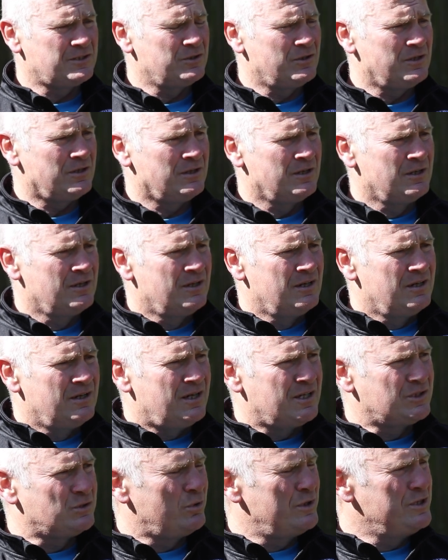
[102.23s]
So
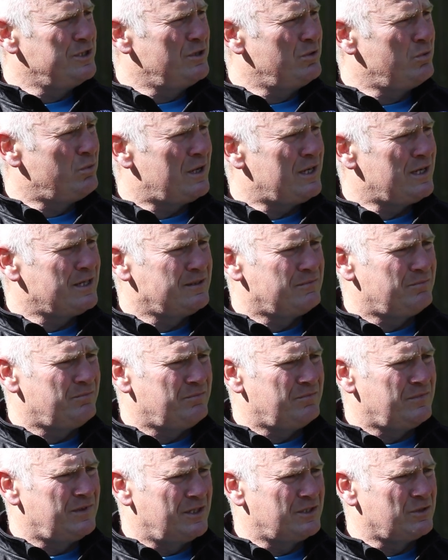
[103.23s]
I sort of knew why
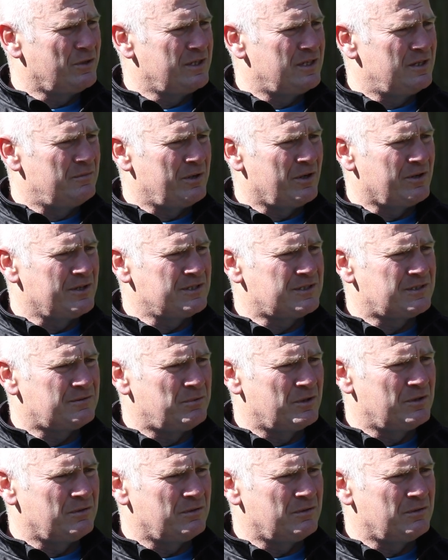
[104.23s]
you'd done it, to be honest.